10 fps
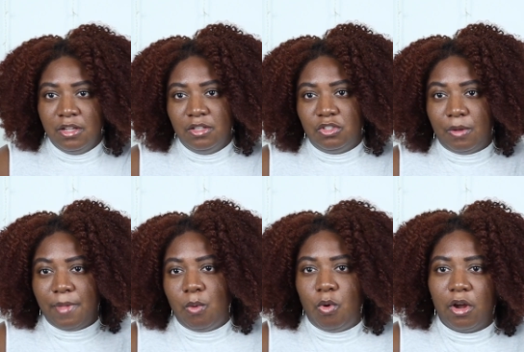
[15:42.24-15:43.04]
So I'm
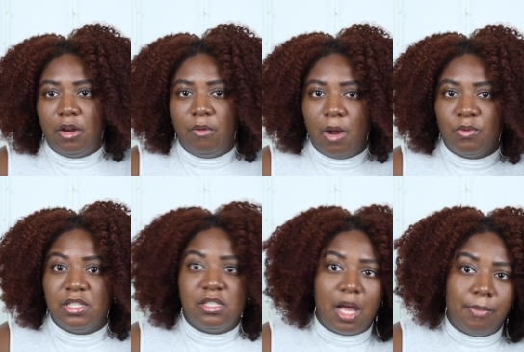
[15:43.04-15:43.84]
not walking around with
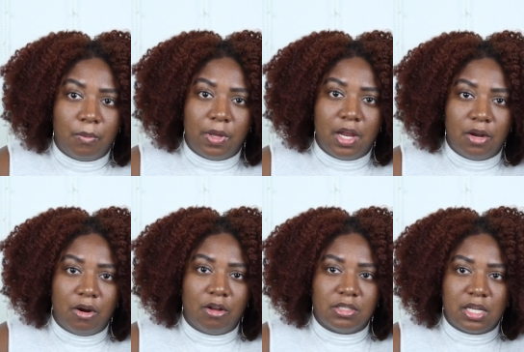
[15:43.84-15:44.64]
sopping wet
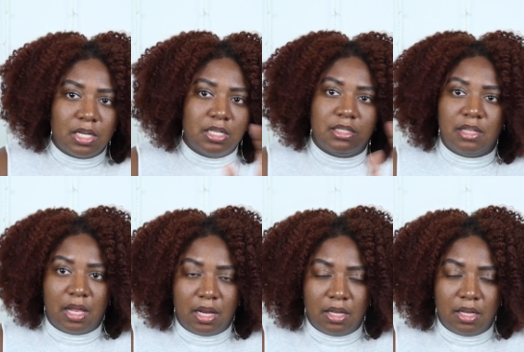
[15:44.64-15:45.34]
hair all day because that ain't